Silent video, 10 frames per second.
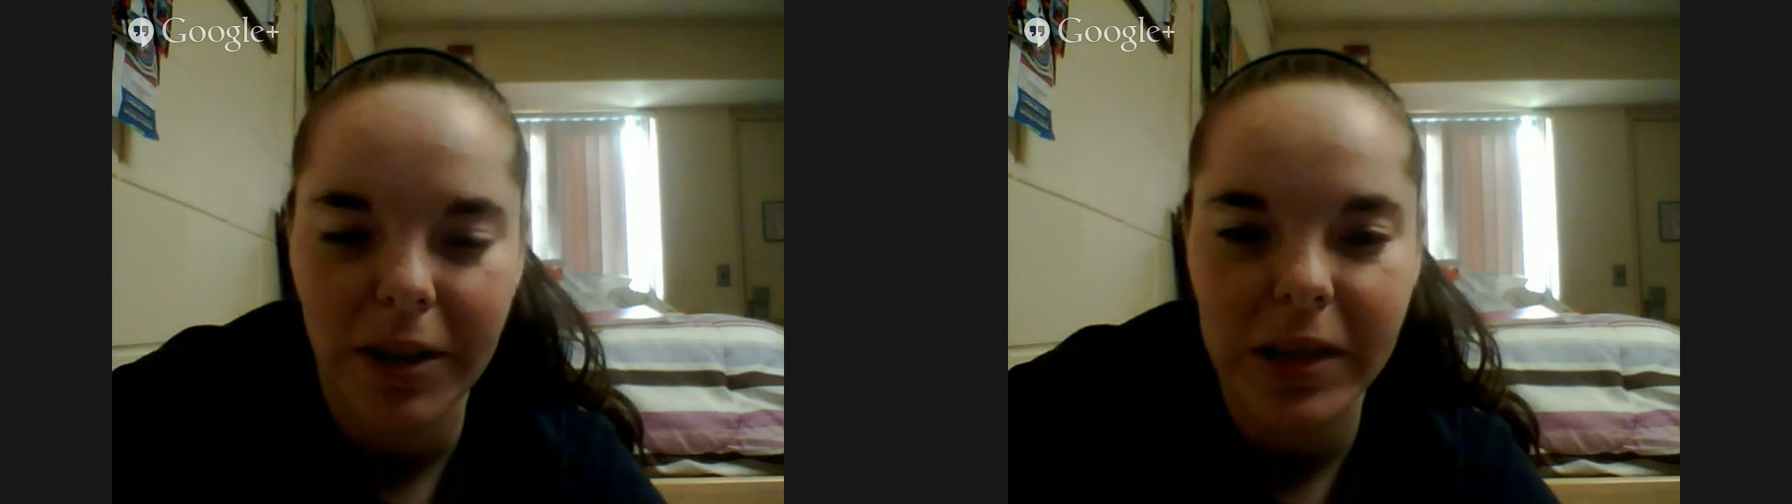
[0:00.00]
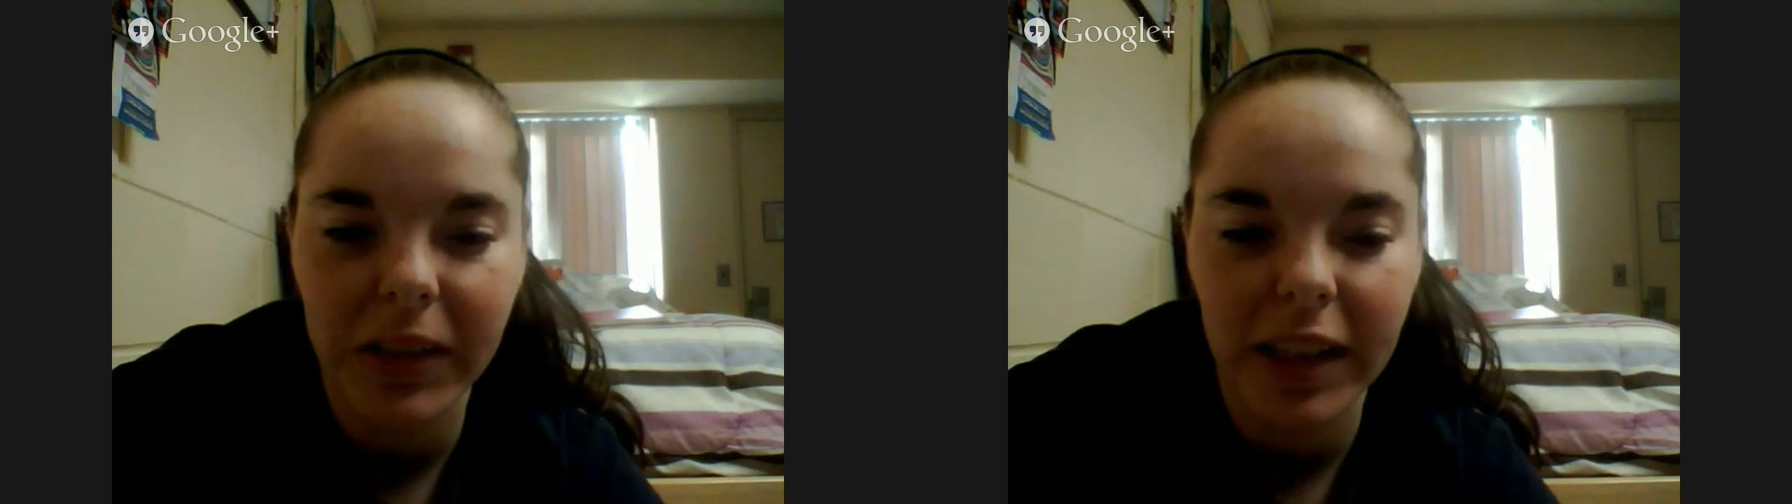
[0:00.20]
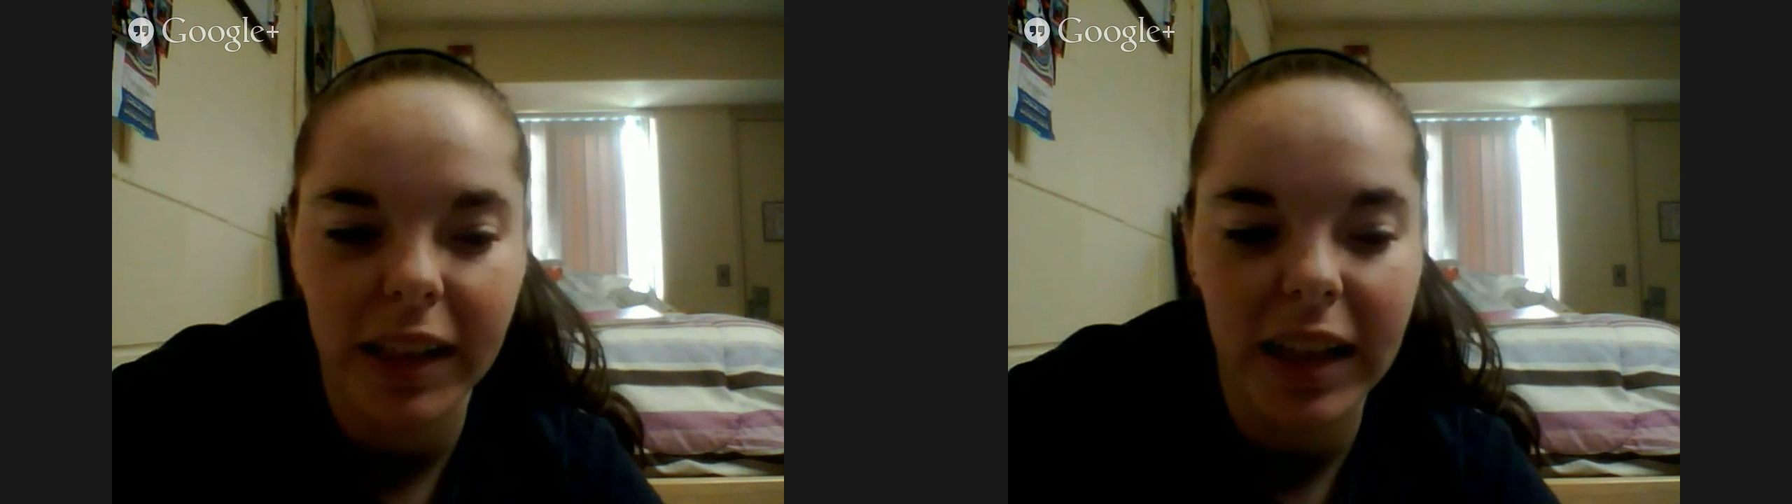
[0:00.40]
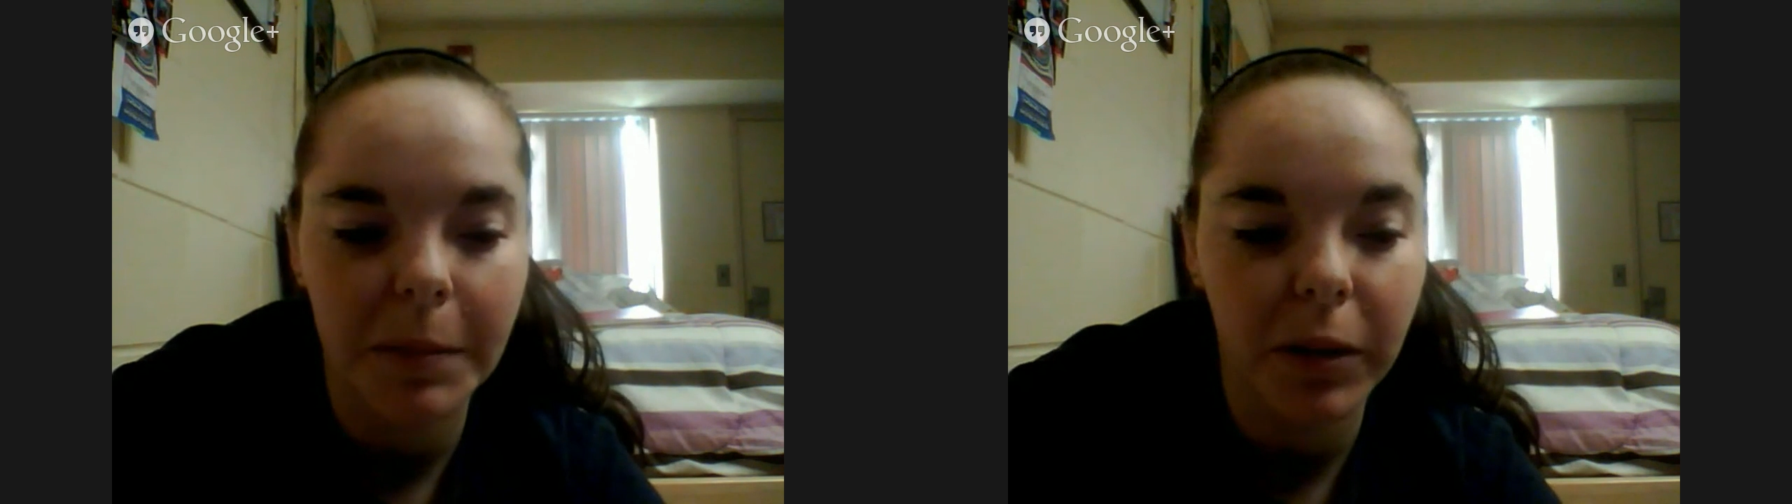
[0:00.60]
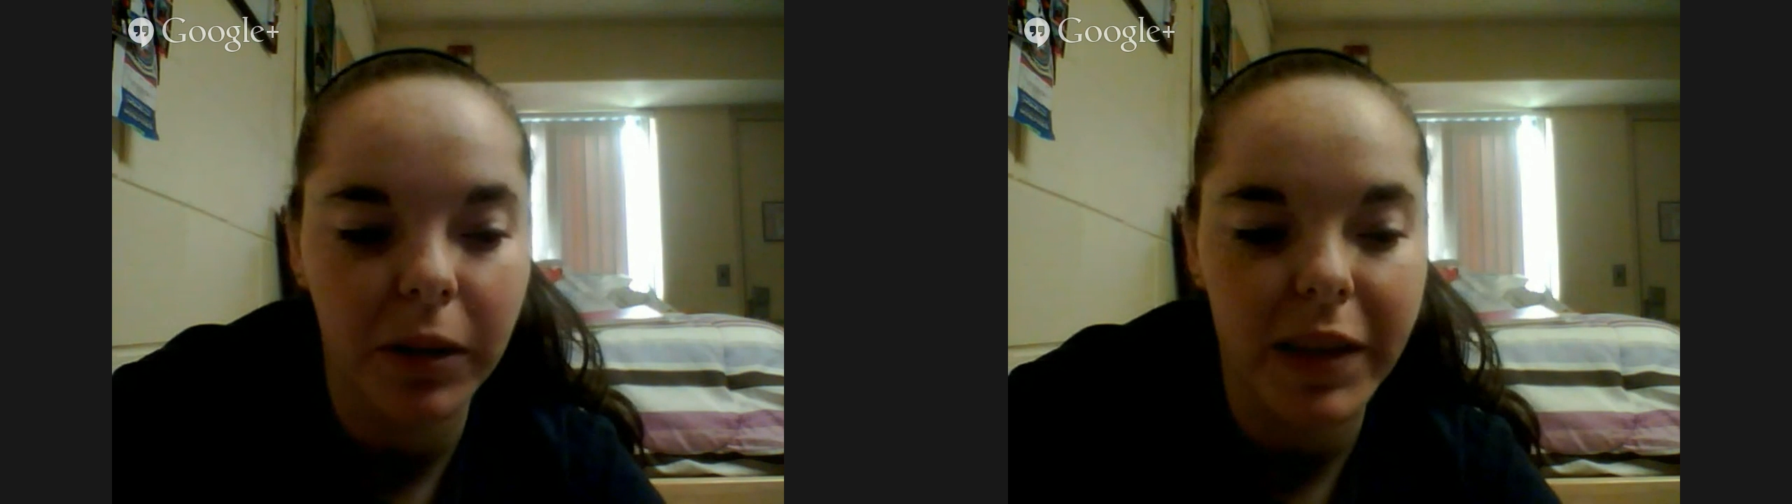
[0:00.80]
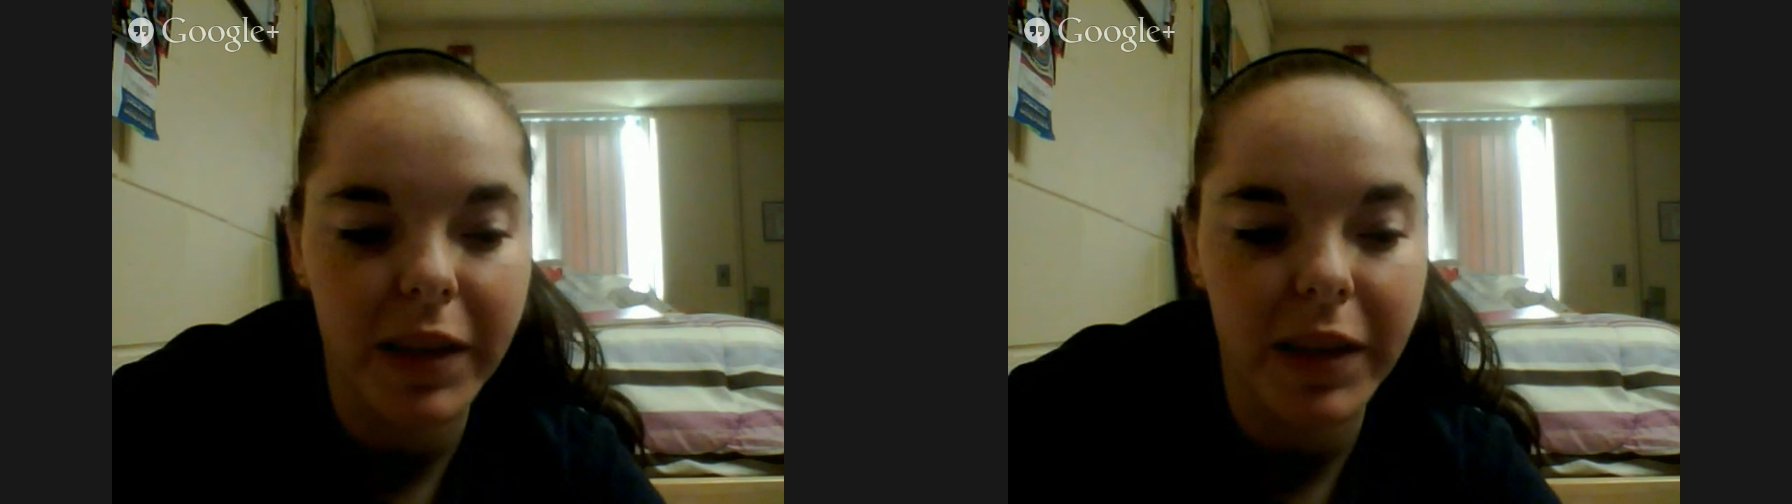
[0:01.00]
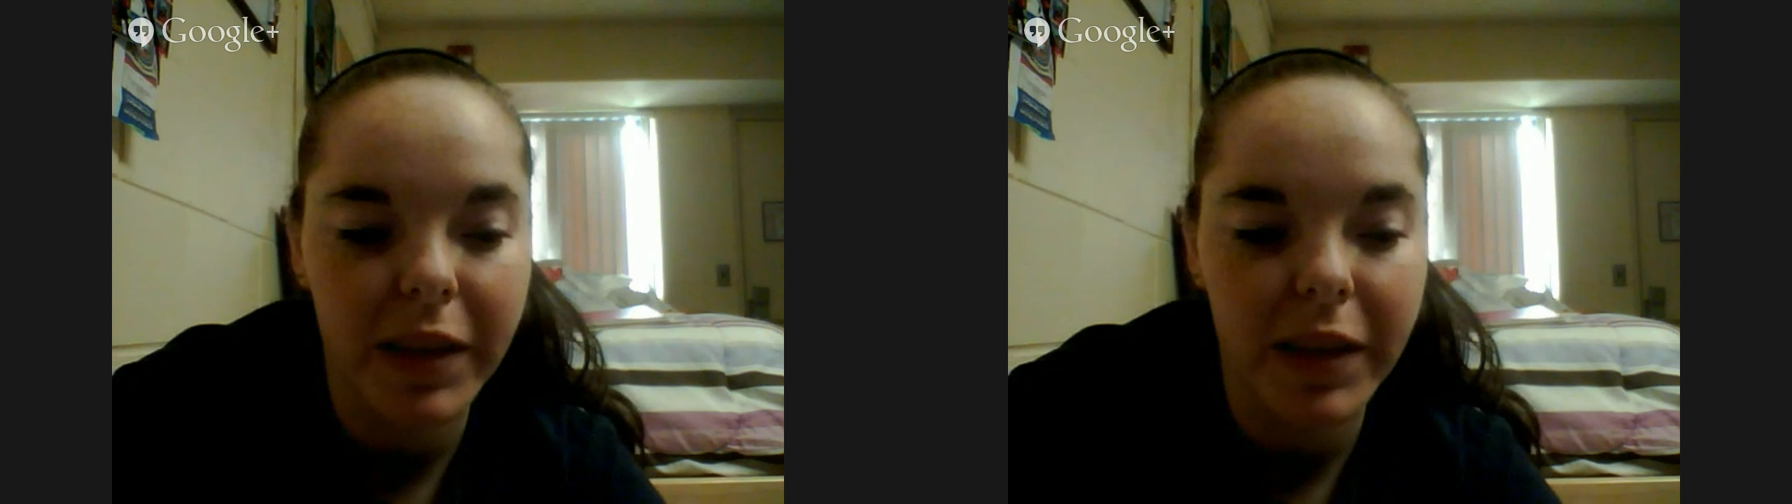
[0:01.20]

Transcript: there was only a couple of